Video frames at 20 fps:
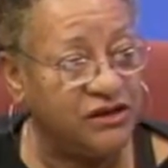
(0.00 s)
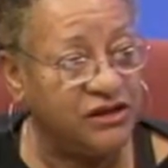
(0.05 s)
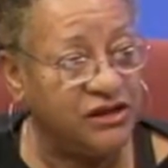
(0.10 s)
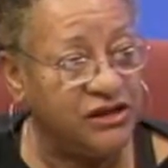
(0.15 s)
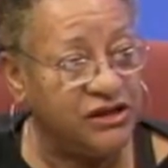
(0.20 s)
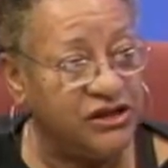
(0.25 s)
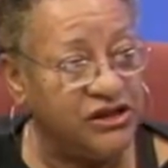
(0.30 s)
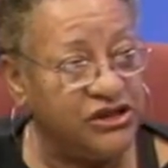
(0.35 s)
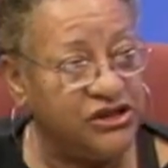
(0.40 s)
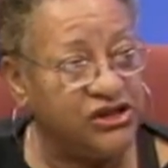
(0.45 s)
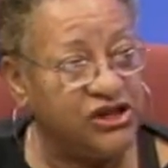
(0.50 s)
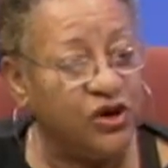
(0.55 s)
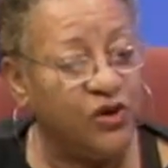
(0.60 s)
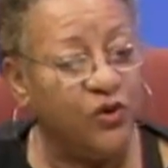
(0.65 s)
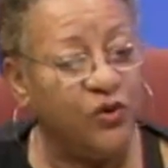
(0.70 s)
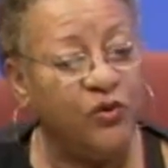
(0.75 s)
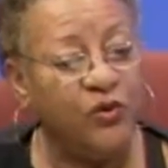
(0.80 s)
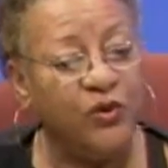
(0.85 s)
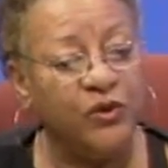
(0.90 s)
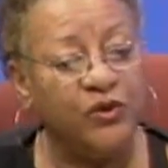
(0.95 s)
So
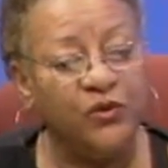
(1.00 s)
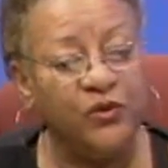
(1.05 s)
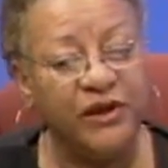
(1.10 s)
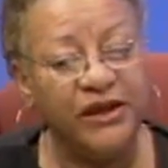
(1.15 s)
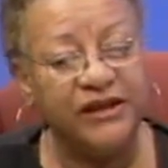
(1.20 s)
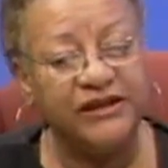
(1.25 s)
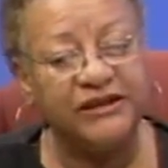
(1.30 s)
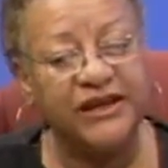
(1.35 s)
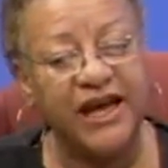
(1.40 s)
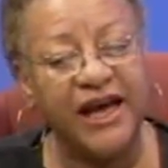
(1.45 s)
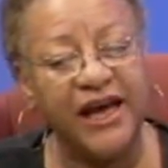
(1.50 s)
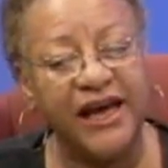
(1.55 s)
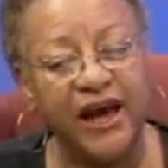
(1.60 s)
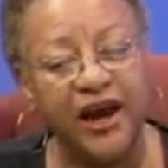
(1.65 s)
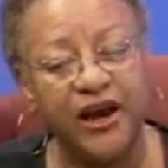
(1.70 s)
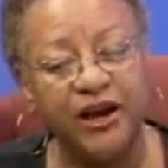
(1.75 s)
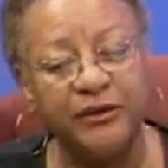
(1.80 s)
when we tie our,